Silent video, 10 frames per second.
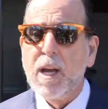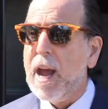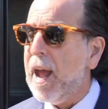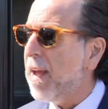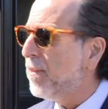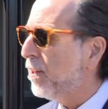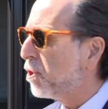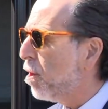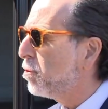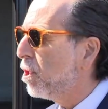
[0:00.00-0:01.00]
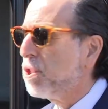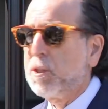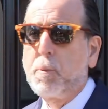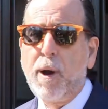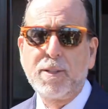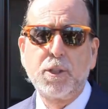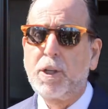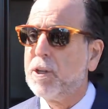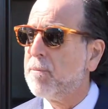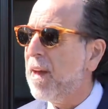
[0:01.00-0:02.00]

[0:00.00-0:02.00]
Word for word: and they chose to just prosecute him.